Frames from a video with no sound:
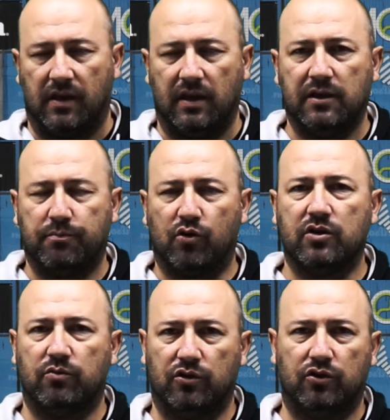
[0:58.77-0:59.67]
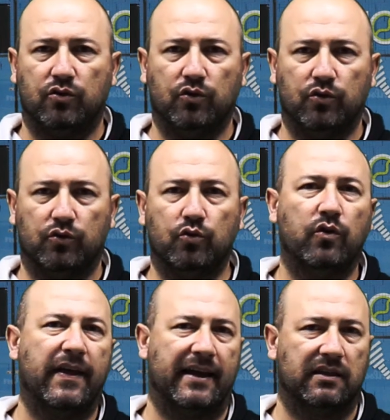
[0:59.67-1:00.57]
is possible to do
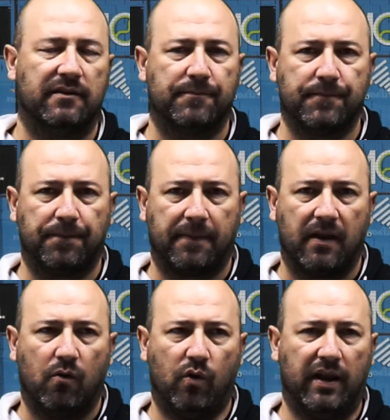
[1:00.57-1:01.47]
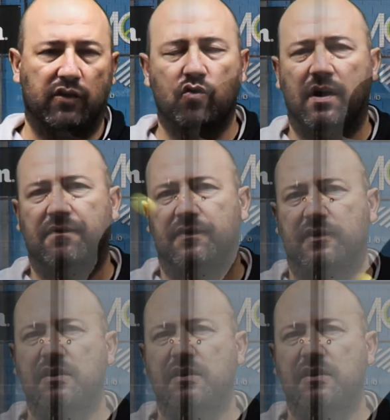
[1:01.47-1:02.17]
that? Well, you have